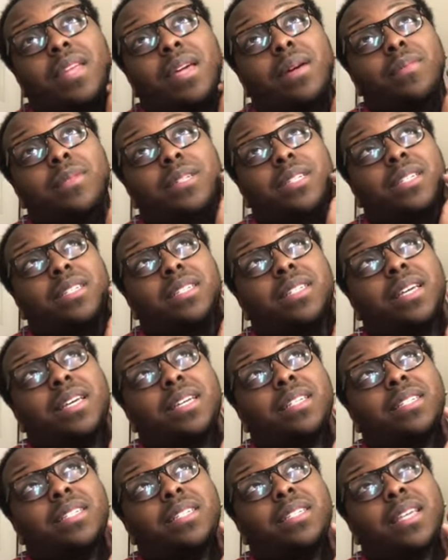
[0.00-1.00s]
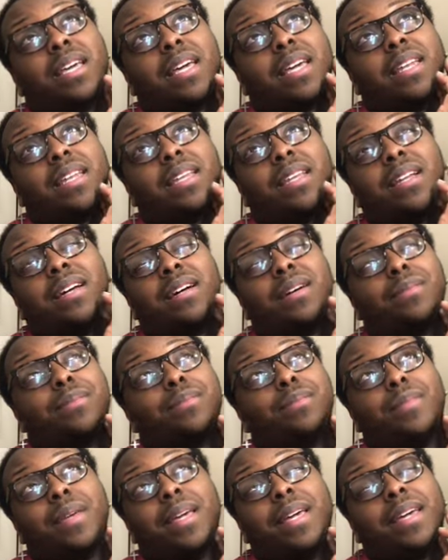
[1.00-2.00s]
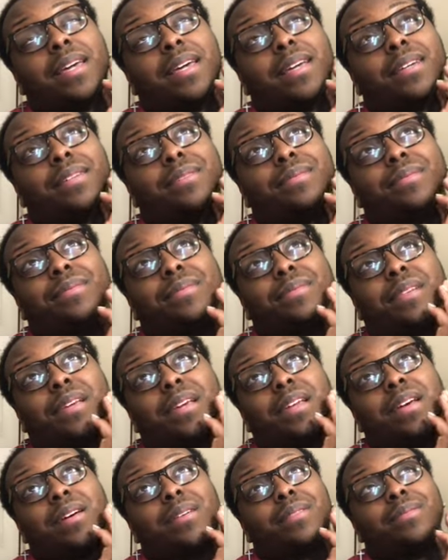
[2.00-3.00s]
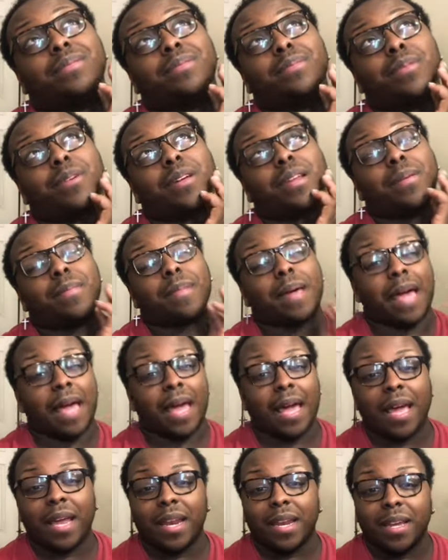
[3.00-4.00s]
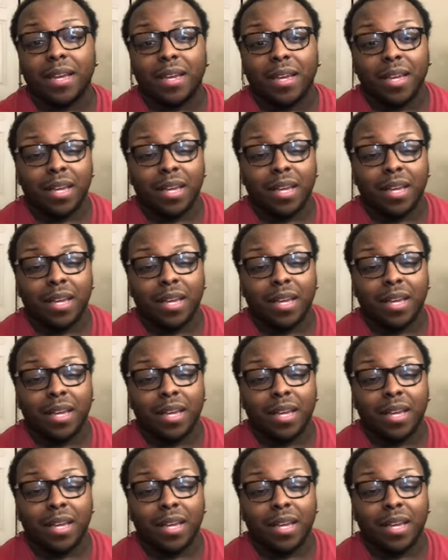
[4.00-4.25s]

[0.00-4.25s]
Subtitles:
it just ended up being, you know, pretty bad.